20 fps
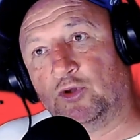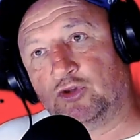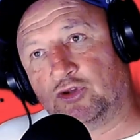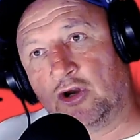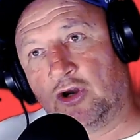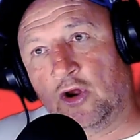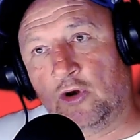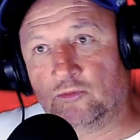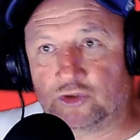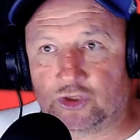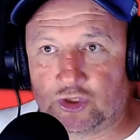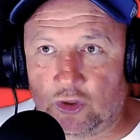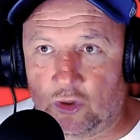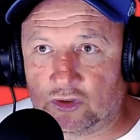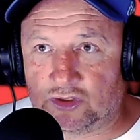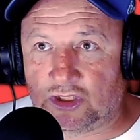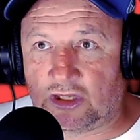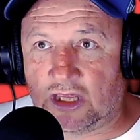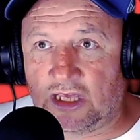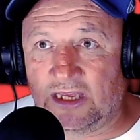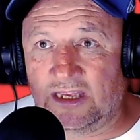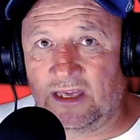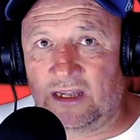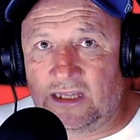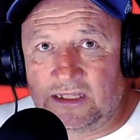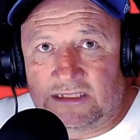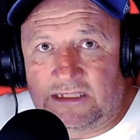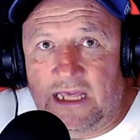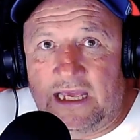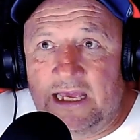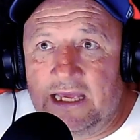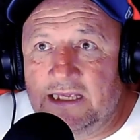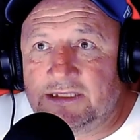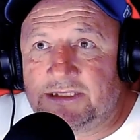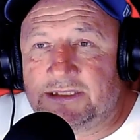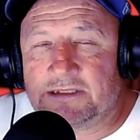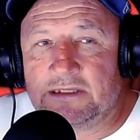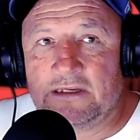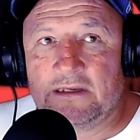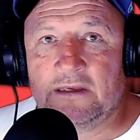put their own sort of thing, and it's
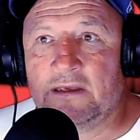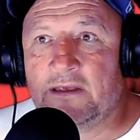theirs.